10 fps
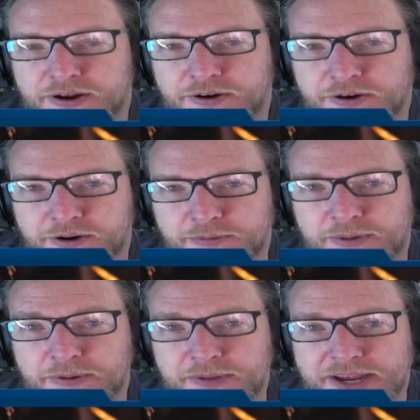Remember
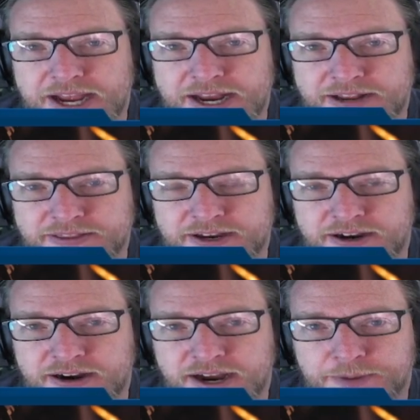to be kind out there, all
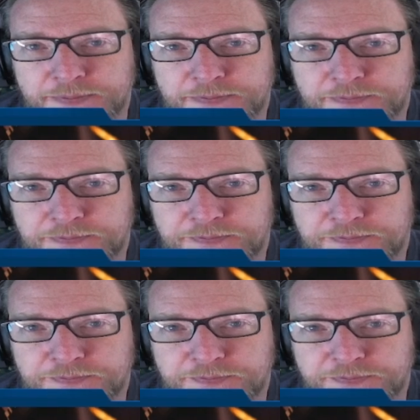right?
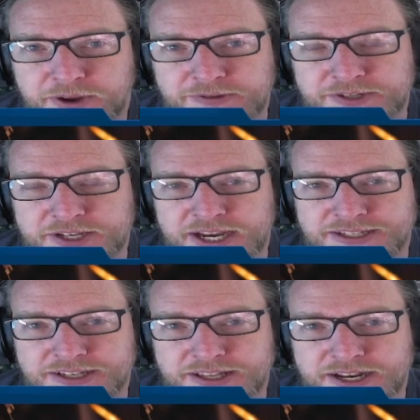I will see you guys
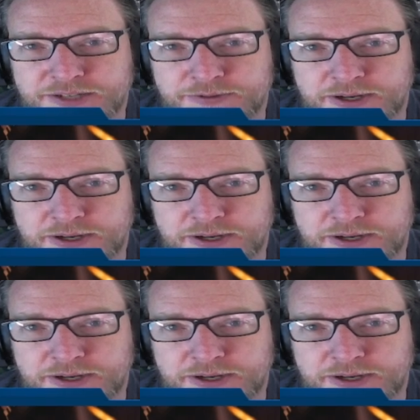on the next one.